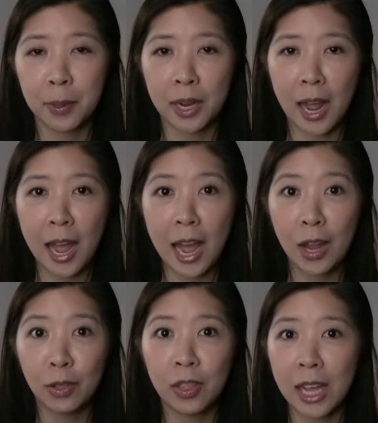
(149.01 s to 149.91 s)
but
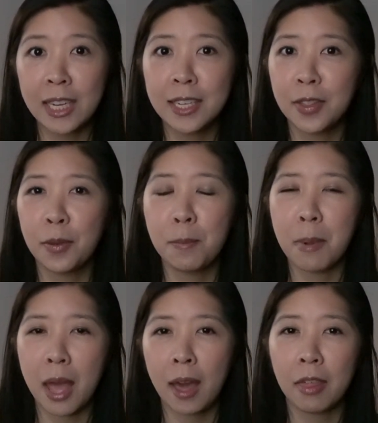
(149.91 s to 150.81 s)
I liked the
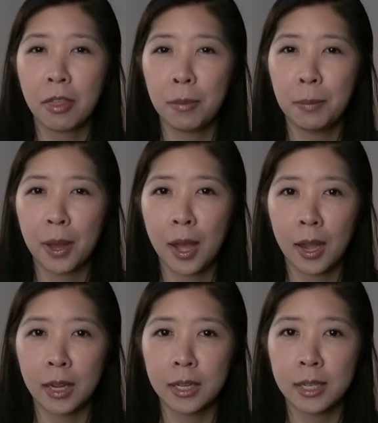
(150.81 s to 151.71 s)
math
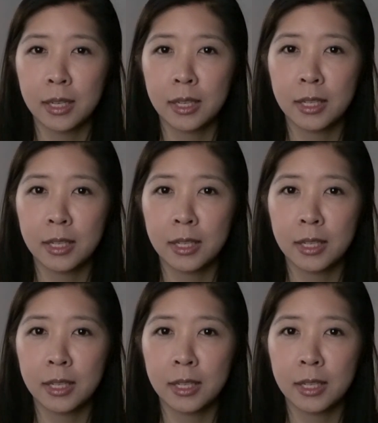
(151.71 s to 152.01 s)
behind